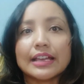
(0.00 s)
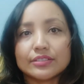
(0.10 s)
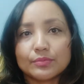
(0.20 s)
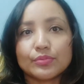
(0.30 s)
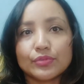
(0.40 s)

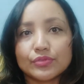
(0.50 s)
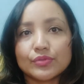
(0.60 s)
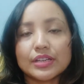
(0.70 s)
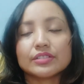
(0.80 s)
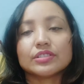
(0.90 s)
As the
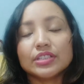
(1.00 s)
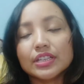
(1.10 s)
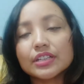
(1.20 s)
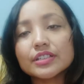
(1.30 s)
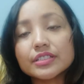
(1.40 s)
portrait
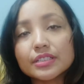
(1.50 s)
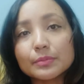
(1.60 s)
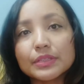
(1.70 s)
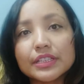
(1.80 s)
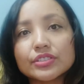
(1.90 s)
nears
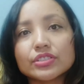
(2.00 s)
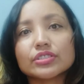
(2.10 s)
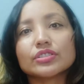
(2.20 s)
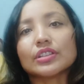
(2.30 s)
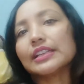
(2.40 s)

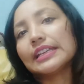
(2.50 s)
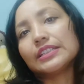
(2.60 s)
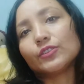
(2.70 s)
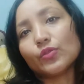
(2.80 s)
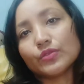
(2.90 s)
completion, the
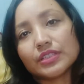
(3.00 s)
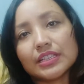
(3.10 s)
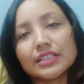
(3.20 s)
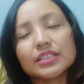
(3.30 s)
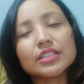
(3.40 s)
lady grows
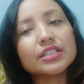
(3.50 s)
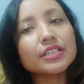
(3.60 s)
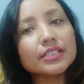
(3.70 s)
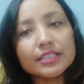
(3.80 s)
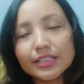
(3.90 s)

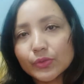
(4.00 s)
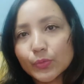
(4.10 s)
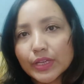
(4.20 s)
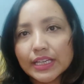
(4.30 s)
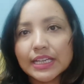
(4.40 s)
increasingly
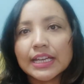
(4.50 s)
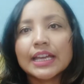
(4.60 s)
weak.